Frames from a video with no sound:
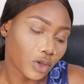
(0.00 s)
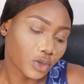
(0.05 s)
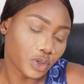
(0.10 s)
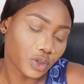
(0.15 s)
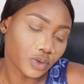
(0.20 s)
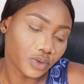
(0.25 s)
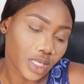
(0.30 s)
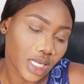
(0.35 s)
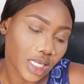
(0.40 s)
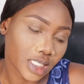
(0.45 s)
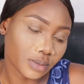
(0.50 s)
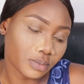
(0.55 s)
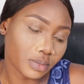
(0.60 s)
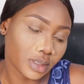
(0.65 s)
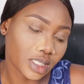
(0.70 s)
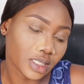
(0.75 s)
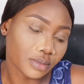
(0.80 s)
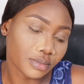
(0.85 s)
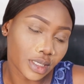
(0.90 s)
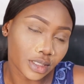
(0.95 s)
Juvia's
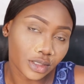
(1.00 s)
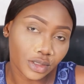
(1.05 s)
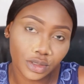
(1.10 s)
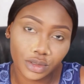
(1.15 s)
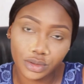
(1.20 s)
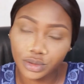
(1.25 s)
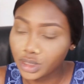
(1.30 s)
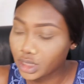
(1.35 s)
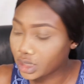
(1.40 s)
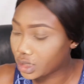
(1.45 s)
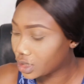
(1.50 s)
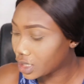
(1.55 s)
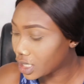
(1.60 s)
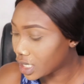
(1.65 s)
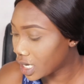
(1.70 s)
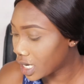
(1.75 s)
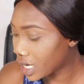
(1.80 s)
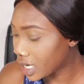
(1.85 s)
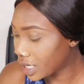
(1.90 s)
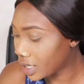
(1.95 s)
Place Masquerade
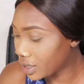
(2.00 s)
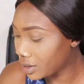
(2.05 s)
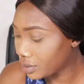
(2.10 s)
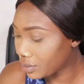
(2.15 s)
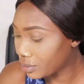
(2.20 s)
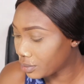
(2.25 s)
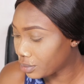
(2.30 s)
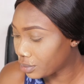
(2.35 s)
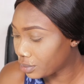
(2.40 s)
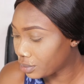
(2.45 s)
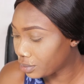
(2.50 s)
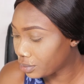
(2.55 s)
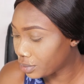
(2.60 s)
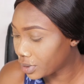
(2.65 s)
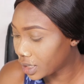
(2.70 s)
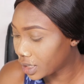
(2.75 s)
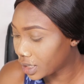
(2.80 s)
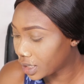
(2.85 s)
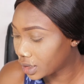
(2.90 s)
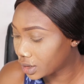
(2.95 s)
eye
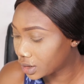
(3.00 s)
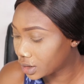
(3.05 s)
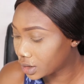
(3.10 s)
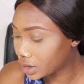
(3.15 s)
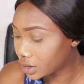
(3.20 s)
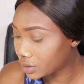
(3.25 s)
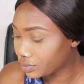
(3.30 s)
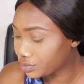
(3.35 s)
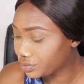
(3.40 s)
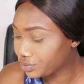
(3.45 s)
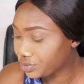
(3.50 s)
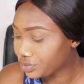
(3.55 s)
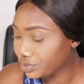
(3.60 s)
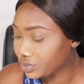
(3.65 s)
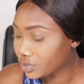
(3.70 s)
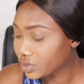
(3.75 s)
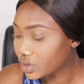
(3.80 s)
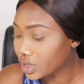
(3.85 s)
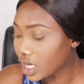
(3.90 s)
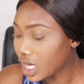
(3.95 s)
palette.
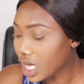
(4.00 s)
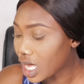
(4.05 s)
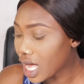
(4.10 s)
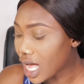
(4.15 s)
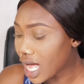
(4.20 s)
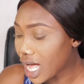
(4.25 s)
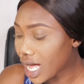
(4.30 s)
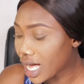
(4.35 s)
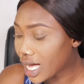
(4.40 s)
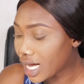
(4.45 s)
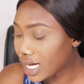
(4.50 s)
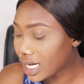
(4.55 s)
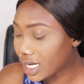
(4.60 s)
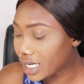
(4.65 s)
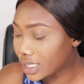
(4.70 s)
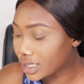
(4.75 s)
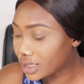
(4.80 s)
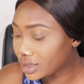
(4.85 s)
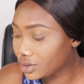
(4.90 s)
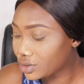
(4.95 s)

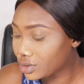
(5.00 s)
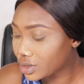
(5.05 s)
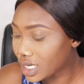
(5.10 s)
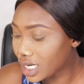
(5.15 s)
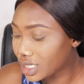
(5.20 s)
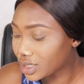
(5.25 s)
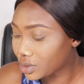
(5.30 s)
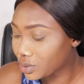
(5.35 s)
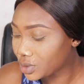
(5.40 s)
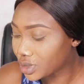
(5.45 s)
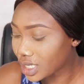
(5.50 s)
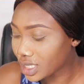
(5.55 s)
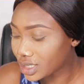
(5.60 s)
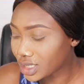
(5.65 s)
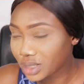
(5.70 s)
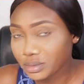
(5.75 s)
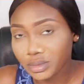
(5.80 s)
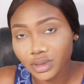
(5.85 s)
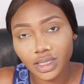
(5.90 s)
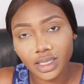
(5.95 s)
And you guys are always
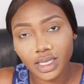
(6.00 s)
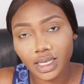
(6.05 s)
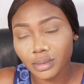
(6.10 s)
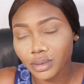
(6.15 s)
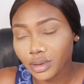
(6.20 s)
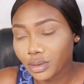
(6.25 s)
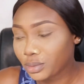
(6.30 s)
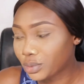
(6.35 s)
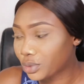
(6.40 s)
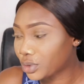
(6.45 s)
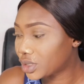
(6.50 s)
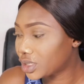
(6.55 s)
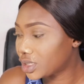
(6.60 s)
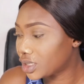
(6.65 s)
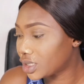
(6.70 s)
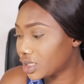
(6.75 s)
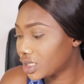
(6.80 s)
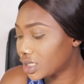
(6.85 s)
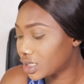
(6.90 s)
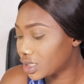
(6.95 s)
asking me about
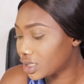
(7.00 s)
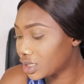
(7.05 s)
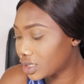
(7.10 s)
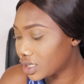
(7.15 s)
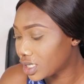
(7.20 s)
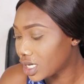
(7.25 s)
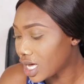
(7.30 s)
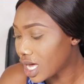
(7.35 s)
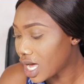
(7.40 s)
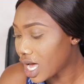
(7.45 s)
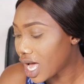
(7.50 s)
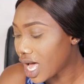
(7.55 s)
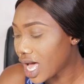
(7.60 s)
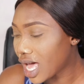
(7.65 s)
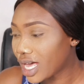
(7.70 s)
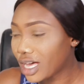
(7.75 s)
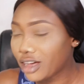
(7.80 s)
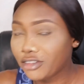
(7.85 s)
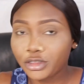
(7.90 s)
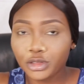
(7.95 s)
brushes.
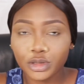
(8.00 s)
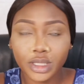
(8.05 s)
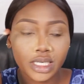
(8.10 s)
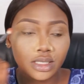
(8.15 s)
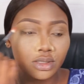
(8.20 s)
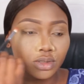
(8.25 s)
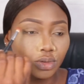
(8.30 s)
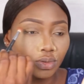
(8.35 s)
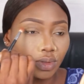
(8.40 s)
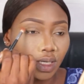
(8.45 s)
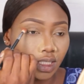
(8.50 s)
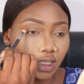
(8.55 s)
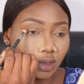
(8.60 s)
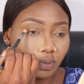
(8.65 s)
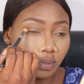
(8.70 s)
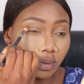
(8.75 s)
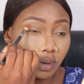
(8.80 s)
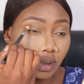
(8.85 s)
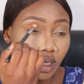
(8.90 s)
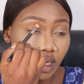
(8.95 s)
I have tried to
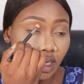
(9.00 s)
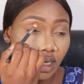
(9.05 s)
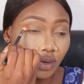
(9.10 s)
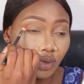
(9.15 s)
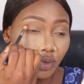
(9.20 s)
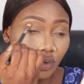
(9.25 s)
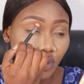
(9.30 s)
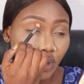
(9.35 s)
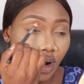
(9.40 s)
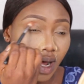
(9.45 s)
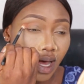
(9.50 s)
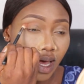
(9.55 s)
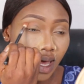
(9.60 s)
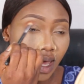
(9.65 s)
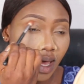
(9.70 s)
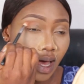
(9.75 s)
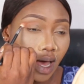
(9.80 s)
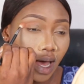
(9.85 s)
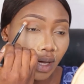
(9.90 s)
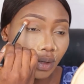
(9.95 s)
explain
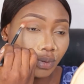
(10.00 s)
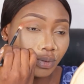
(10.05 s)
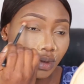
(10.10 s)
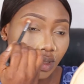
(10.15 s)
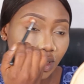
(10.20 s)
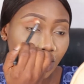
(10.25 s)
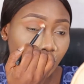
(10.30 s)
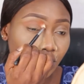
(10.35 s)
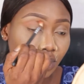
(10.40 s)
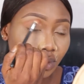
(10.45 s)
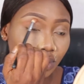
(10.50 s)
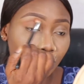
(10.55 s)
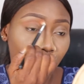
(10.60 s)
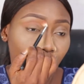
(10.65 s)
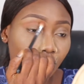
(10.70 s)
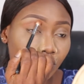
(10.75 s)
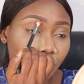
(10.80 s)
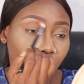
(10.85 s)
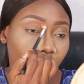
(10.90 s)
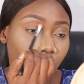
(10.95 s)
why I really do
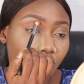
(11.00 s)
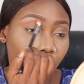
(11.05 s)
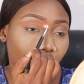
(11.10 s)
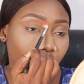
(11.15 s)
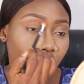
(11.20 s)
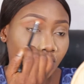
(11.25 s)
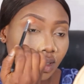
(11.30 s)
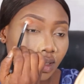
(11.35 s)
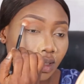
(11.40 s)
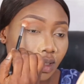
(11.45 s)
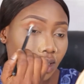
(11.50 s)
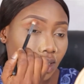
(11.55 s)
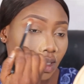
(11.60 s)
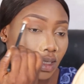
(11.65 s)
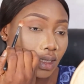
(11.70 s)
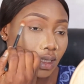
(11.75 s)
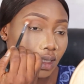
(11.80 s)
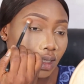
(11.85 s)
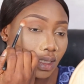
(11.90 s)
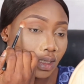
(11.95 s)
not
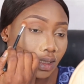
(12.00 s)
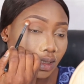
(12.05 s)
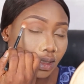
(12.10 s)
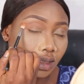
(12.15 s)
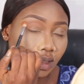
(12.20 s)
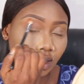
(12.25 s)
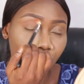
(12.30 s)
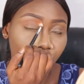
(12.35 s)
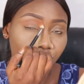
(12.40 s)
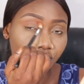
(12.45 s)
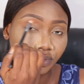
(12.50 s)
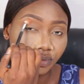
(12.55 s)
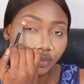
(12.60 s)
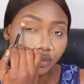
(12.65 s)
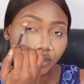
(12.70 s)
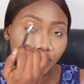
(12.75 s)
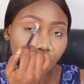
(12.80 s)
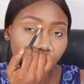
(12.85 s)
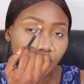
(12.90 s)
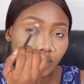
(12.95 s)
fancy listing
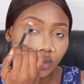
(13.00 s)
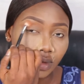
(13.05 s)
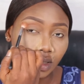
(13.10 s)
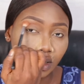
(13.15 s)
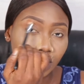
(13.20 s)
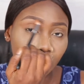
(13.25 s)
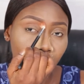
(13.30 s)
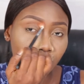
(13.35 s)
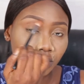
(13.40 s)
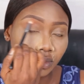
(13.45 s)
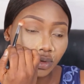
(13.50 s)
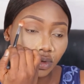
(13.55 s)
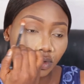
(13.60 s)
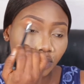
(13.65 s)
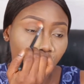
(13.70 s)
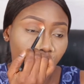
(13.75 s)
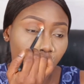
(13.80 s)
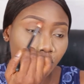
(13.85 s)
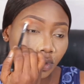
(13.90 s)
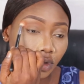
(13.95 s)
the names
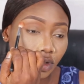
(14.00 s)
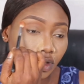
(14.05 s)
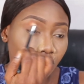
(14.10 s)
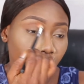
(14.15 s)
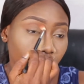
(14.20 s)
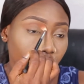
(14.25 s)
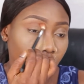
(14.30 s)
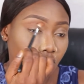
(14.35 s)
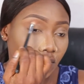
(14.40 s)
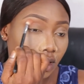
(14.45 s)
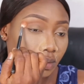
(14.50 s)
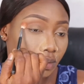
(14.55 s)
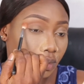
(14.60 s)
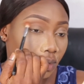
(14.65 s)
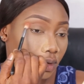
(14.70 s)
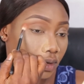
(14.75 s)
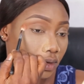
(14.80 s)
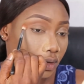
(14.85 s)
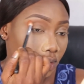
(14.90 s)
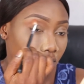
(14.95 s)
of brushes,
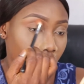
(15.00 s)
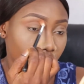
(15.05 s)
but